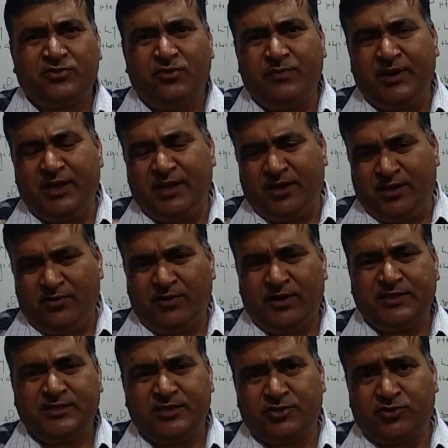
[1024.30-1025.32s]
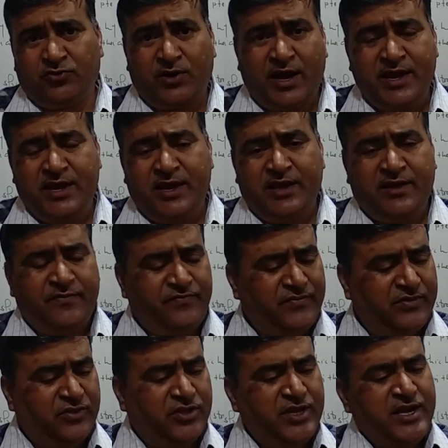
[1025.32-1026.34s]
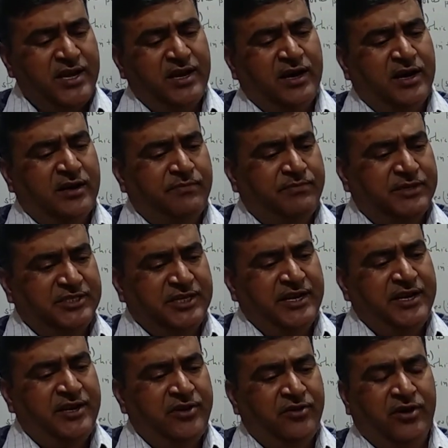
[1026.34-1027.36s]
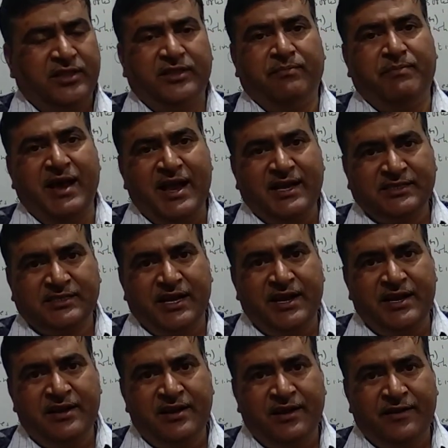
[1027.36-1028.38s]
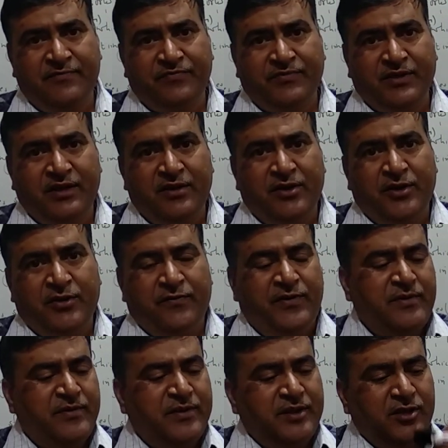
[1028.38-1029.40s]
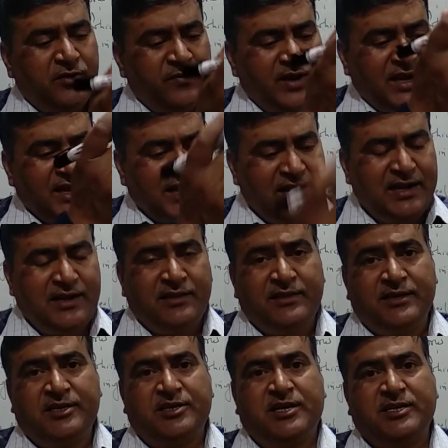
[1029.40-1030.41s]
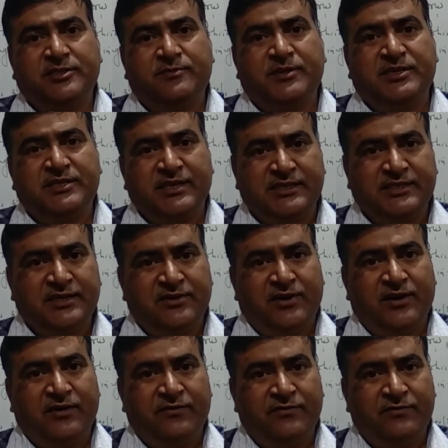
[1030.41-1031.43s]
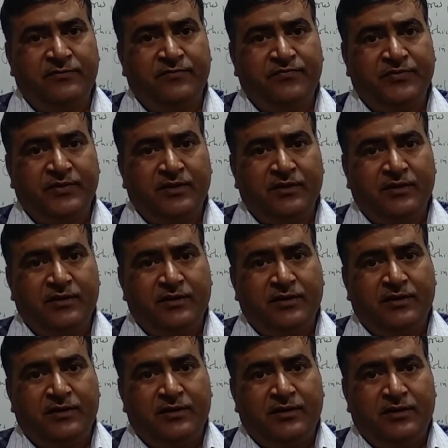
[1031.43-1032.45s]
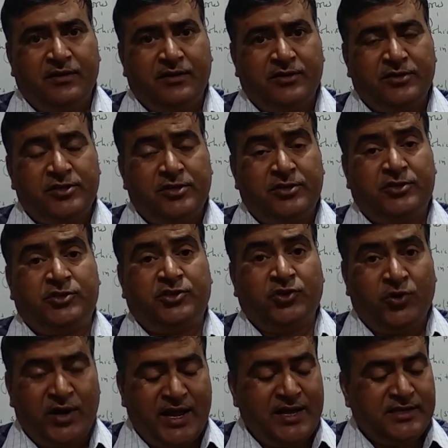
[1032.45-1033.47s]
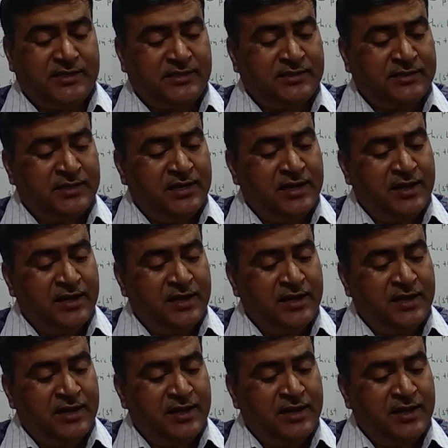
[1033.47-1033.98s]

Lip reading: so many, you can say spori, they are present on the back side. Whenever you will cut the transverse section of spores